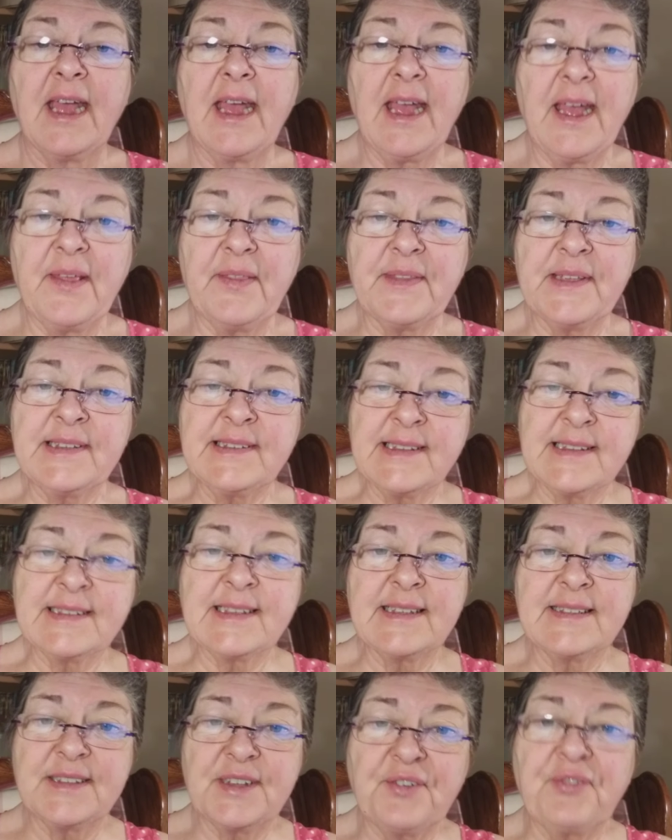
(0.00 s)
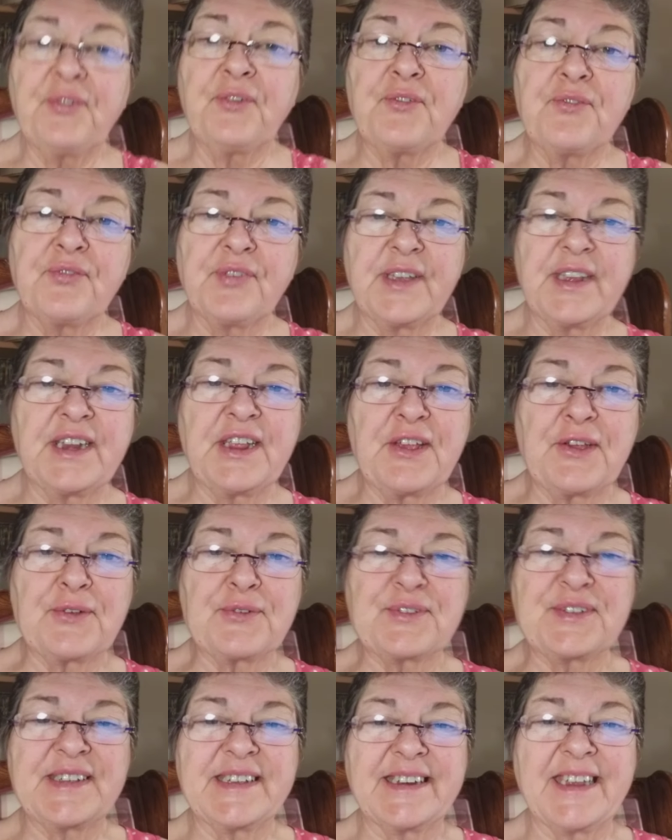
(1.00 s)
And this is a different video
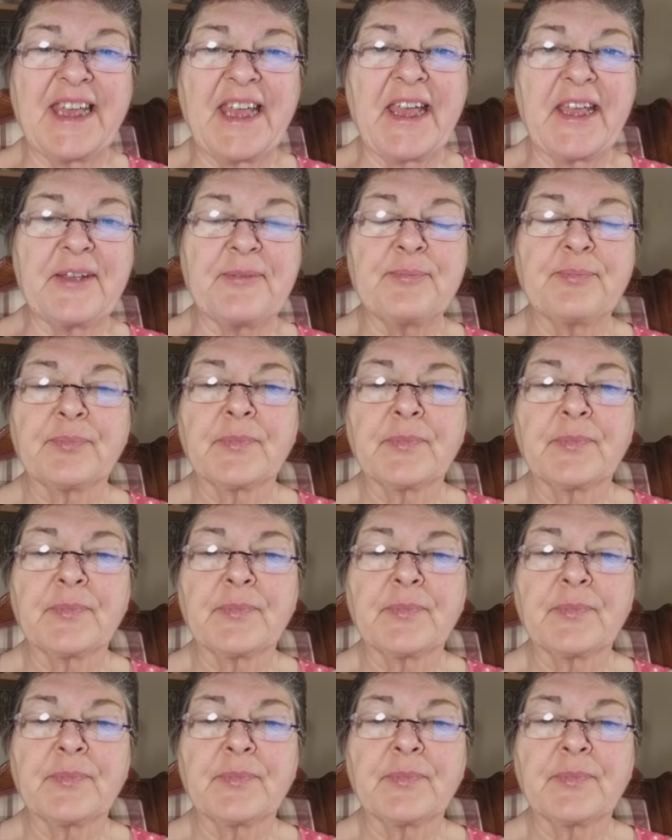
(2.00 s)
today.